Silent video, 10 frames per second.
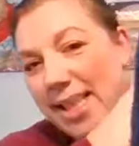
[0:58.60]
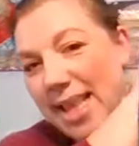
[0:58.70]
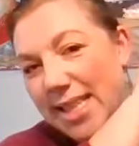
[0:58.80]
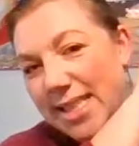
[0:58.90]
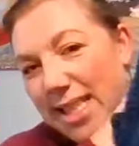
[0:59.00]

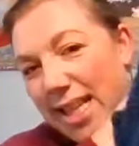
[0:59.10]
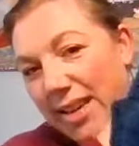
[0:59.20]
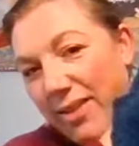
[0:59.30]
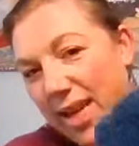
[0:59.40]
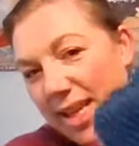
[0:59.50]
that
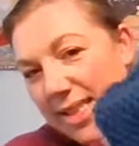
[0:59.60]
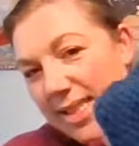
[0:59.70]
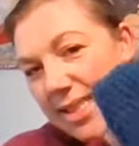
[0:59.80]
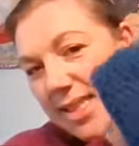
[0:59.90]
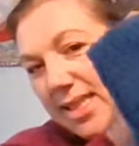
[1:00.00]
sleeve
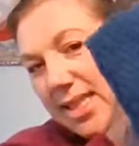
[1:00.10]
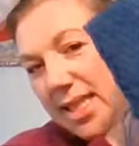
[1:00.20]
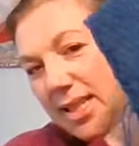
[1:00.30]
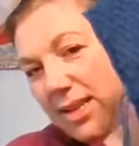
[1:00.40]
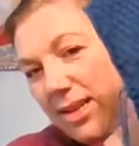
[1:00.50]
is.
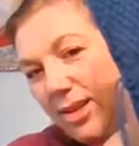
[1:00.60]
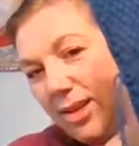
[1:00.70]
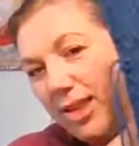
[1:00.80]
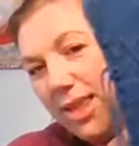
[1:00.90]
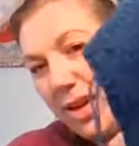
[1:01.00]

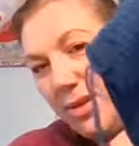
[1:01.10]
Look down